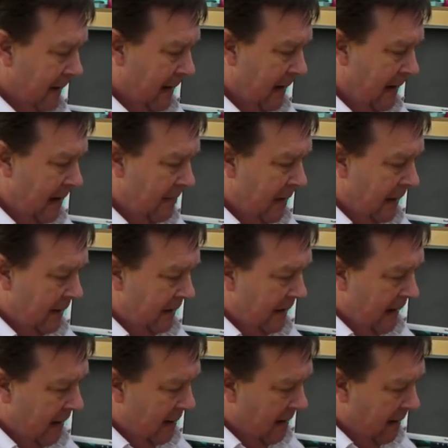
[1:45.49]
and it meant that
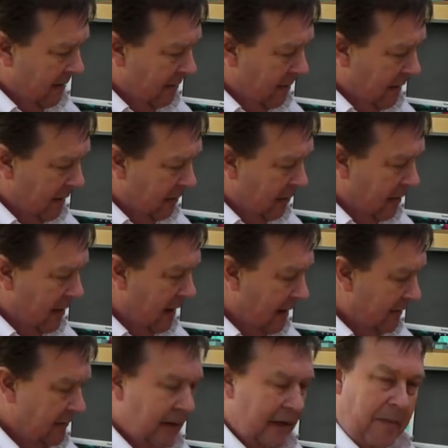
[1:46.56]
their artwork could kind
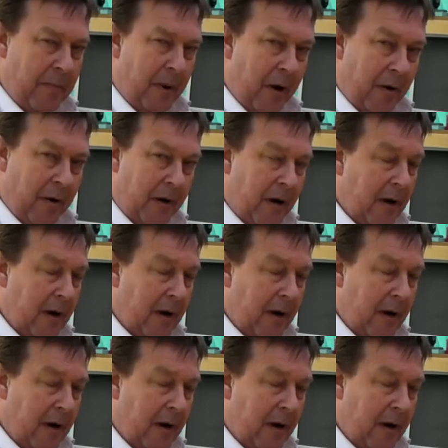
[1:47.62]
of leap on.